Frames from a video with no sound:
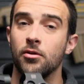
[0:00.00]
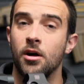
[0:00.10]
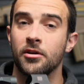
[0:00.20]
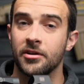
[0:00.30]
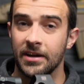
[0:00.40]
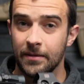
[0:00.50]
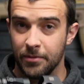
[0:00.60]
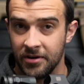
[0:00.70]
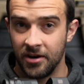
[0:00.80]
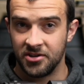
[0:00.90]
longer in
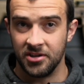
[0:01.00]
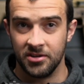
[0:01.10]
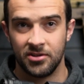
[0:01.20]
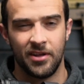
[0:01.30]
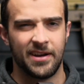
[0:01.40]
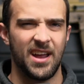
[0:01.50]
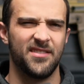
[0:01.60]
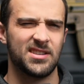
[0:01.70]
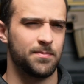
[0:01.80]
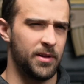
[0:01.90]
production, so that kind of
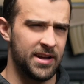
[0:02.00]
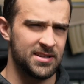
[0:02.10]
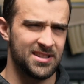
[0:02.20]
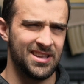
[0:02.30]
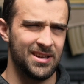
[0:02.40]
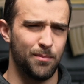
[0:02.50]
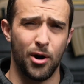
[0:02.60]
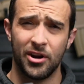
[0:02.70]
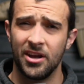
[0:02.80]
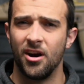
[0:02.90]
explains the
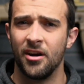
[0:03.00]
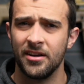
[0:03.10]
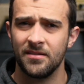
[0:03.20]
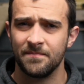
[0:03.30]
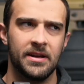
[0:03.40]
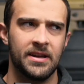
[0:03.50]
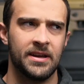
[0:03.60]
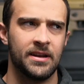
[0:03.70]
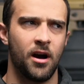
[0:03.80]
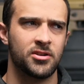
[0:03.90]
market on it.
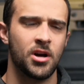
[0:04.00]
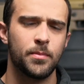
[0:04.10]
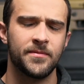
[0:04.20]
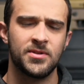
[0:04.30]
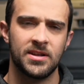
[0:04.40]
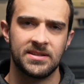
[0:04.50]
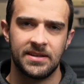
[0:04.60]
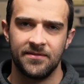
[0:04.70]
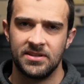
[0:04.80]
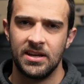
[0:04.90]
In October of
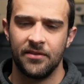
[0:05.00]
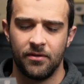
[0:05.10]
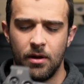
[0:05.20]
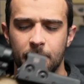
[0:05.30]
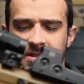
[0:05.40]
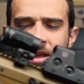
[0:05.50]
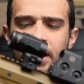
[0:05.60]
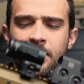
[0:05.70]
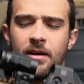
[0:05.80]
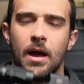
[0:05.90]
2017, if I'm not
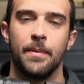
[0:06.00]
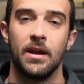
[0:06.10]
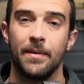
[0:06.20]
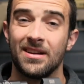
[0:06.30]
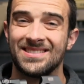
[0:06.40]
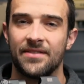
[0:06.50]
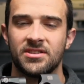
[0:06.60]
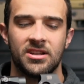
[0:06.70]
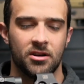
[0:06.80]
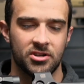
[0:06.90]
mistaken, I paid about
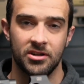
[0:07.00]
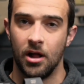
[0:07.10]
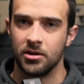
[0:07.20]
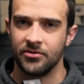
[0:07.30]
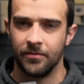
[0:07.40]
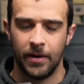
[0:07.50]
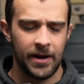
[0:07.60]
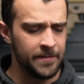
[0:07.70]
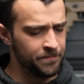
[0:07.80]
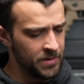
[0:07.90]
$1,700 for
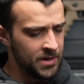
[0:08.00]
mine.